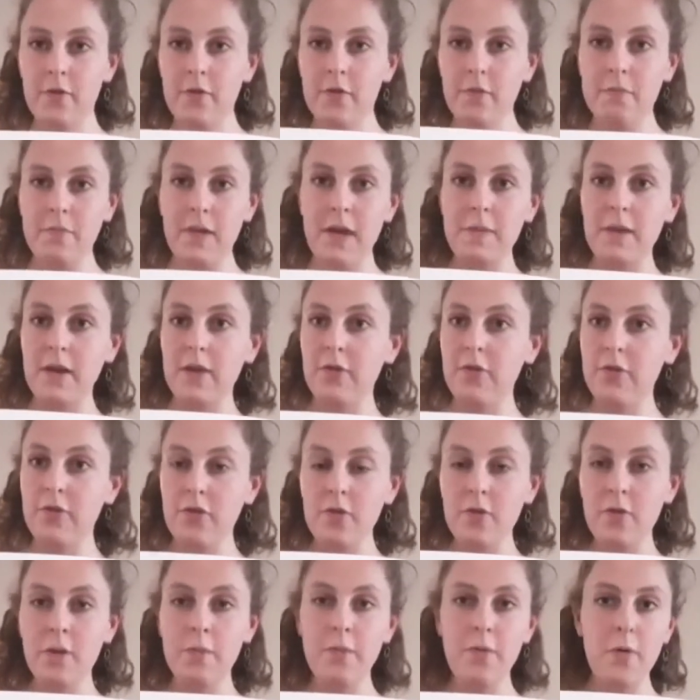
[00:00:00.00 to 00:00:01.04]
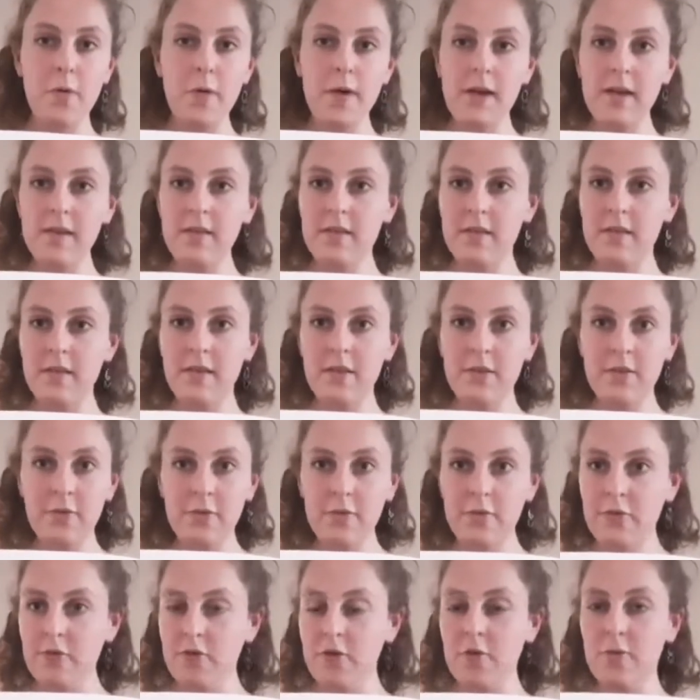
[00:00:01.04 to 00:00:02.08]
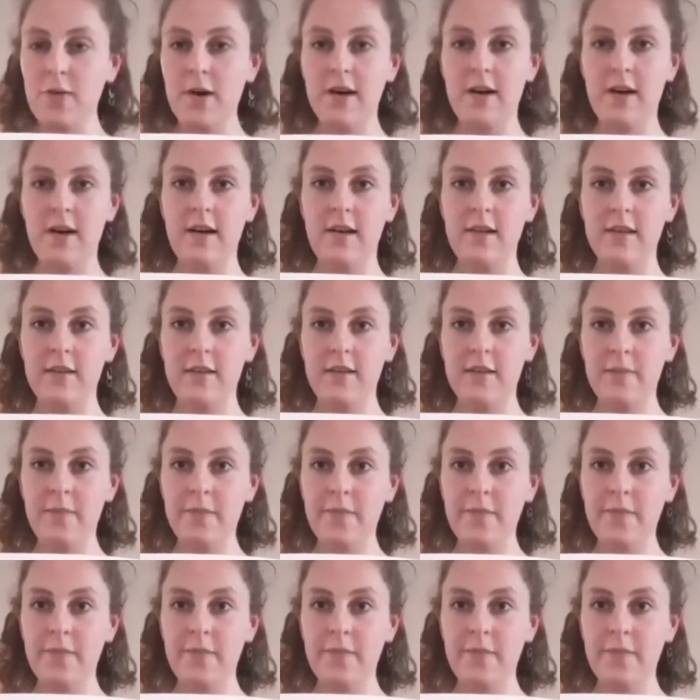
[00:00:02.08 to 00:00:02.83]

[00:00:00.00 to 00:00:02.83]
Maybe 2 are boys, 2 are girls.